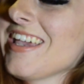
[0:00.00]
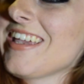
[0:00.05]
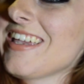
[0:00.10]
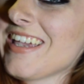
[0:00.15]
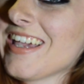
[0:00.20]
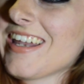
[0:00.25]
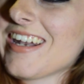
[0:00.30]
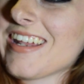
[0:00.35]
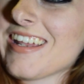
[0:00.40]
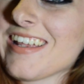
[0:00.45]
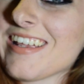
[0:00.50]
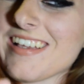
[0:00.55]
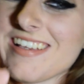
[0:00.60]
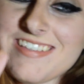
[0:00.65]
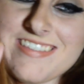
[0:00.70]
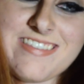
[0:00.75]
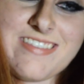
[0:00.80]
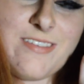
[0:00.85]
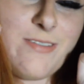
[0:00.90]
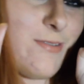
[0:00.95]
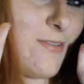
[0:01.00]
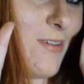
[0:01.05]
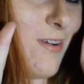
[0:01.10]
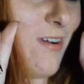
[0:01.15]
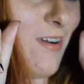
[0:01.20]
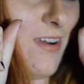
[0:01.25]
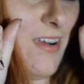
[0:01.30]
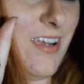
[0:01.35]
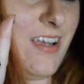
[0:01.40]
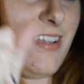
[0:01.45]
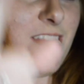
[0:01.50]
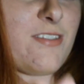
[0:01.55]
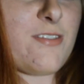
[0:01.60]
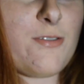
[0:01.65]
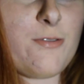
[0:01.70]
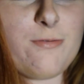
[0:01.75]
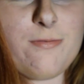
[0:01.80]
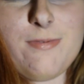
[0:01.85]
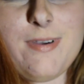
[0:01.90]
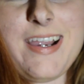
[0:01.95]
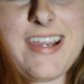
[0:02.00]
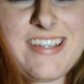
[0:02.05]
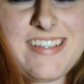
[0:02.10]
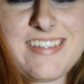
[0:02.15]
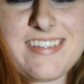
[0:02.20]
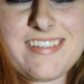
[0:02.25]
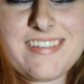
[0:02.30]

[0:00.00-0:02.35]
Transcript: and get it because it's great.